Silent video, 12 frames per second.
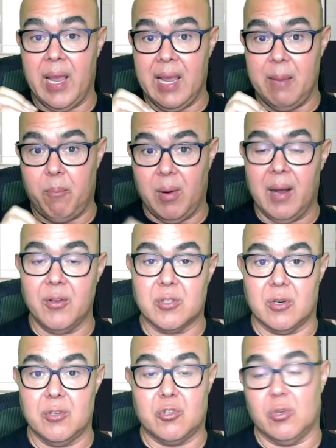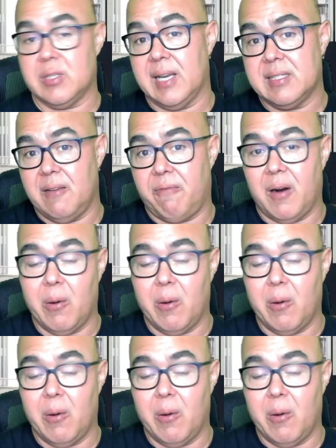a browser, just like Safari will